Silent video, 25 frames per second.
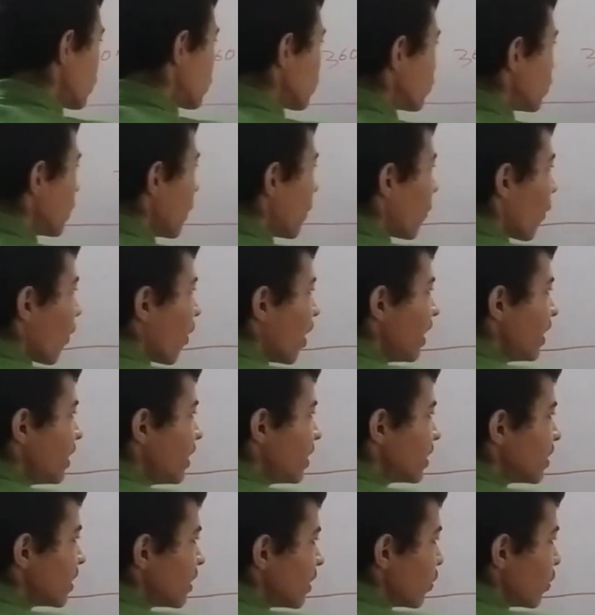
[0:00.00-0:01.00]
to the point
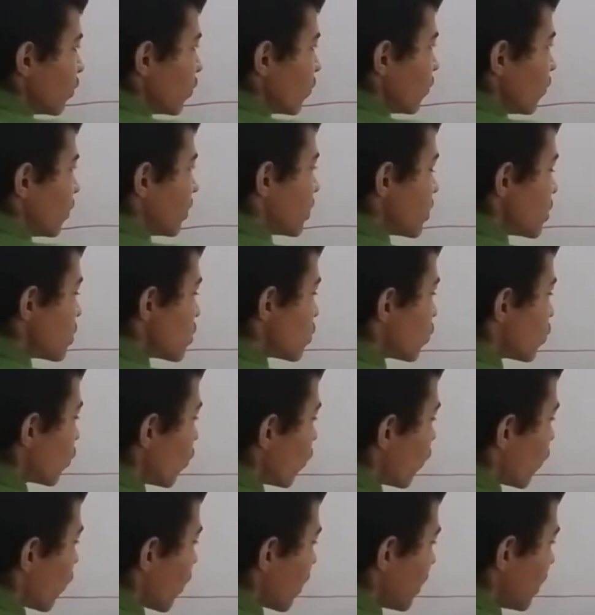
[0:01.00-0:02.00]
which is
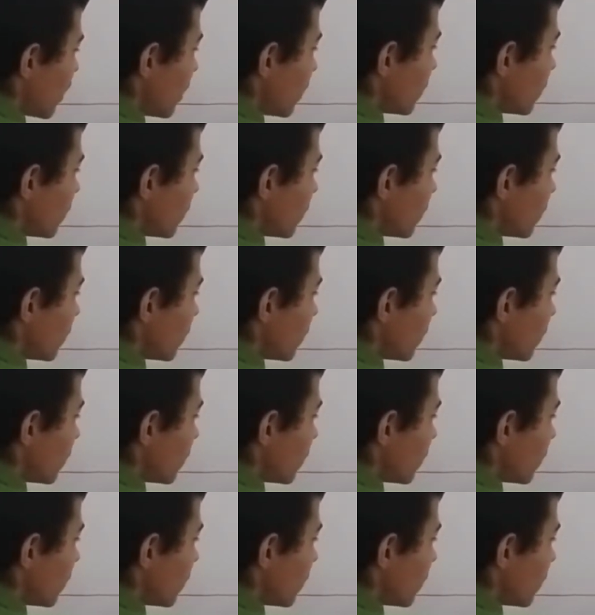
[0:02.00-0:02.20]
240